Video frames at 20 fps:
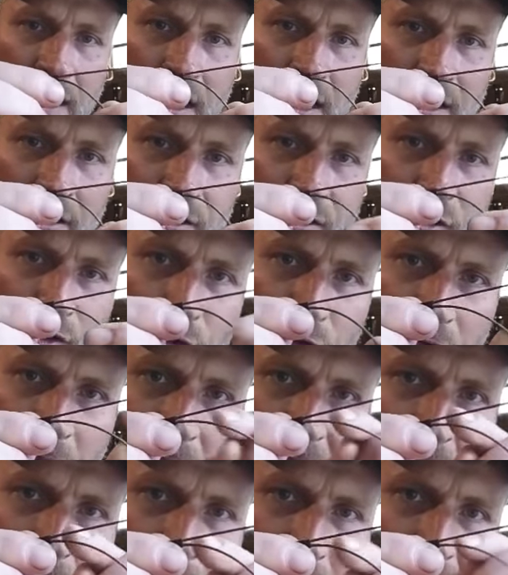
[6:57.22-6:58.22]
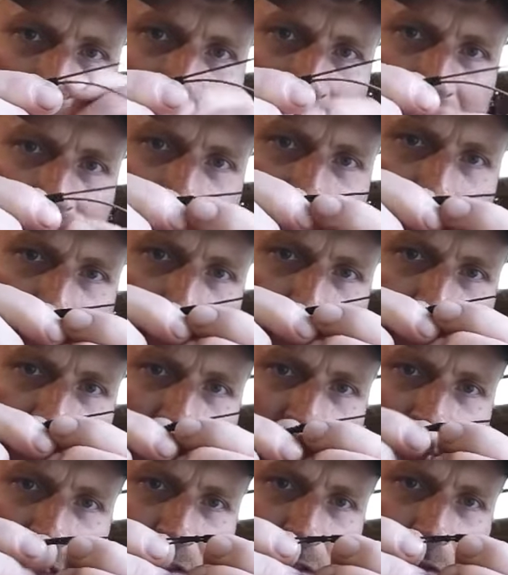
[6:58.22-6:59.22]
and trim it back to
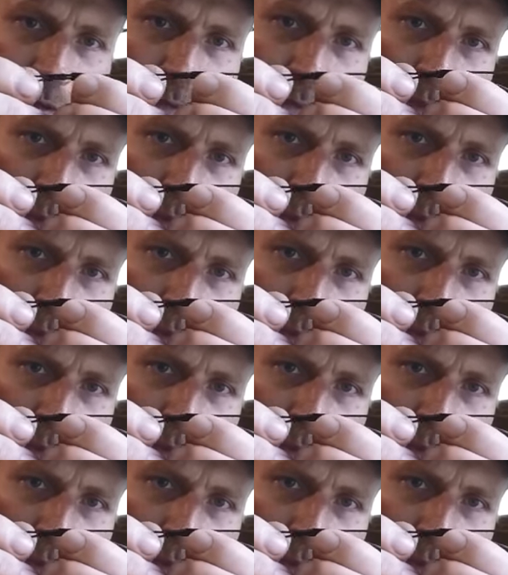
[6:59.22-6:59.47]
where you